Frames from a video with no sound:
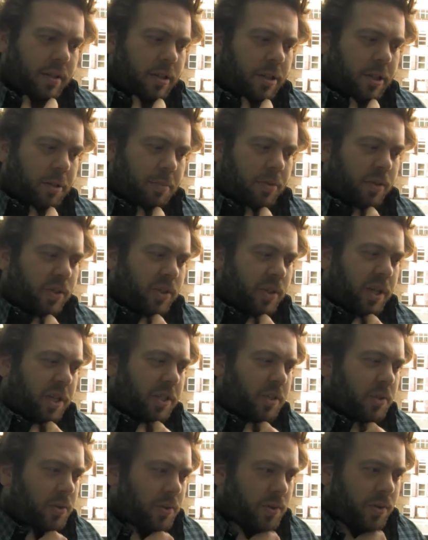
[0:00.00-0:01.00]
to
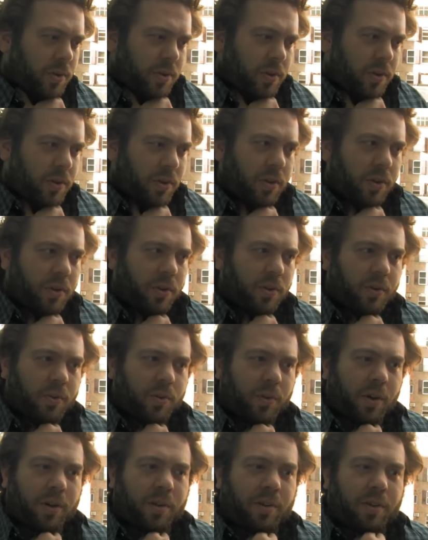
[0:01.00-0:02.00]
predict, you know,
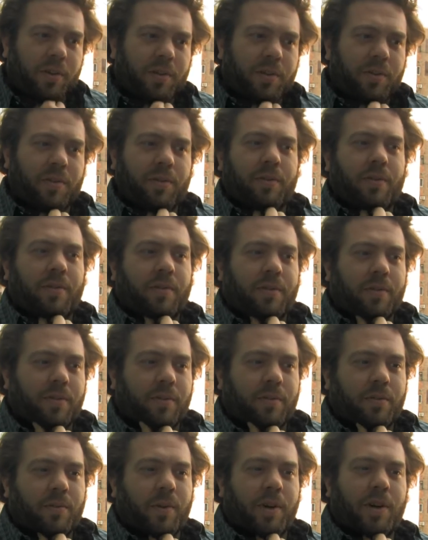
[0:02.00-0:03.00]

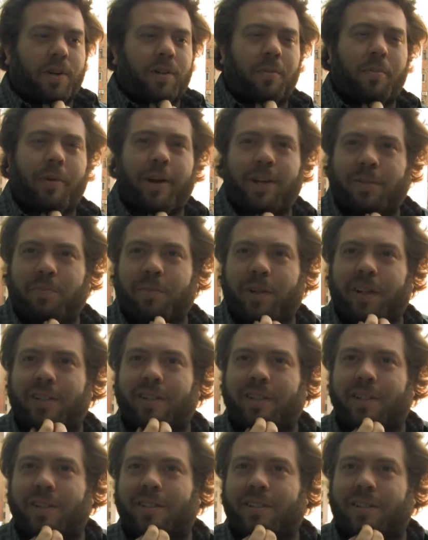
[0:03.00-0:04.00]
where the best
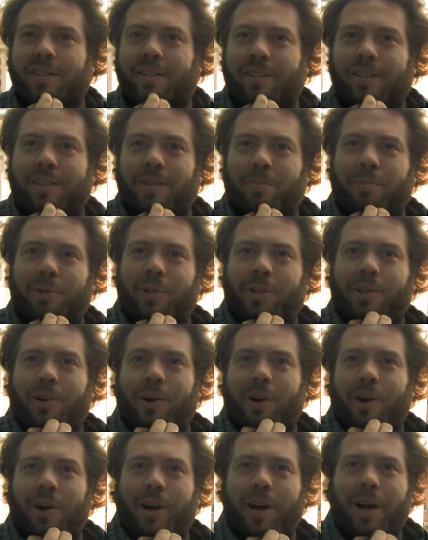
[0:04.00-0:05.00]
place is to put your
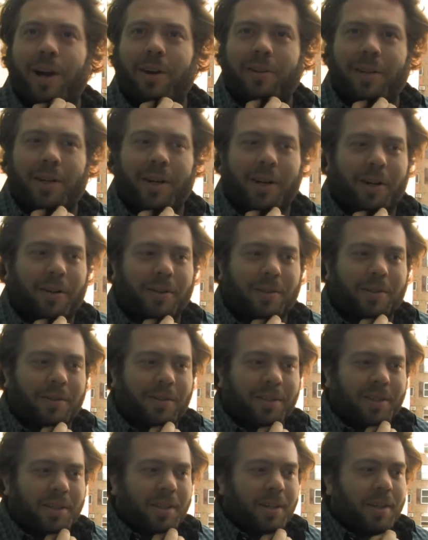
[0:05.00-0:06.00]
art out there.
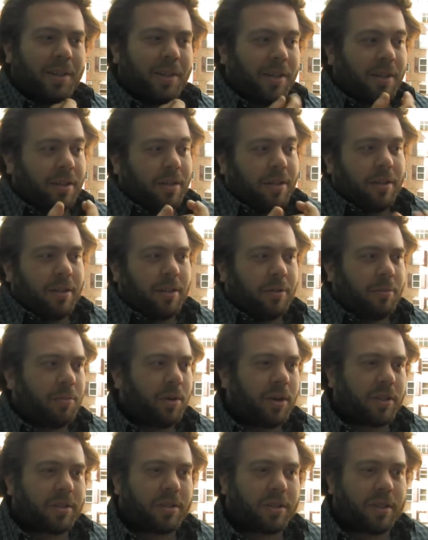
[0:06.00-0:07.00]

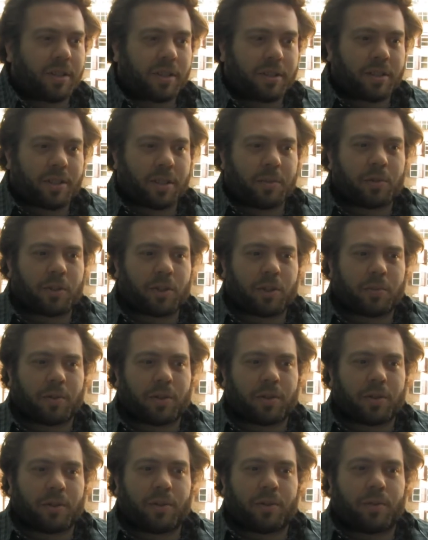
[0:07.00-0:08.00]
But it seems to
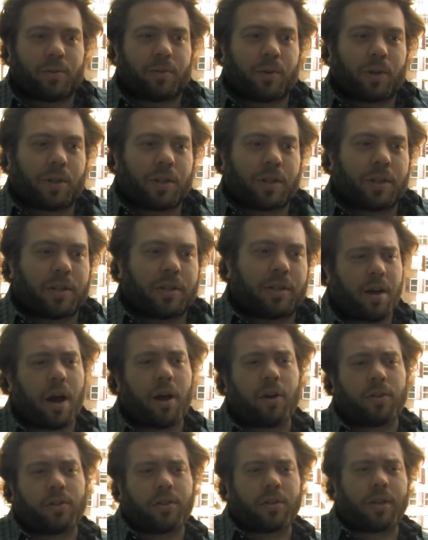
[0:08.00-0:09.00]
be working. I
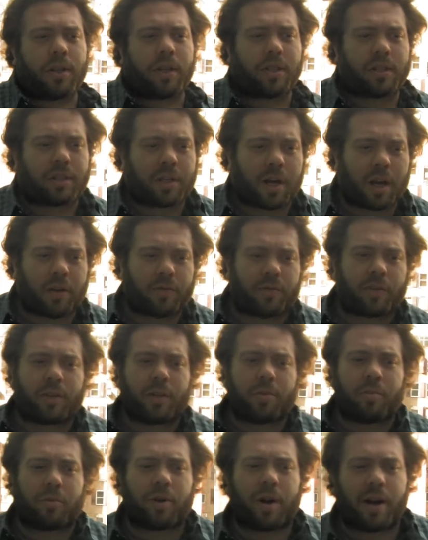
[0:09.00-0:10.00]
also think it's kind of a
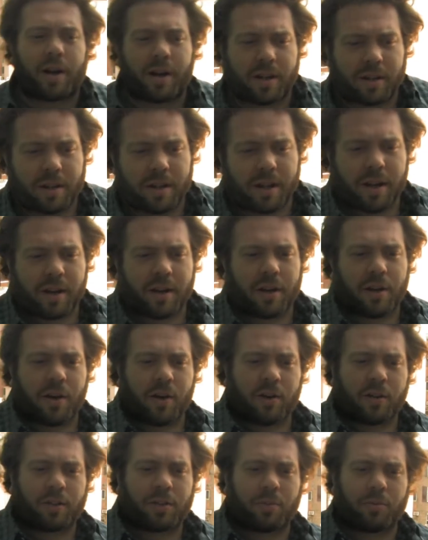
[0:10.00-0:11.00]
liberating thing. You
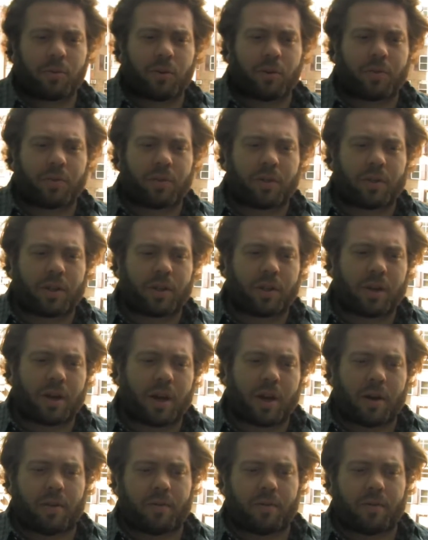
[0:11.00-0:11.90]
know, it's a beautiful thing. You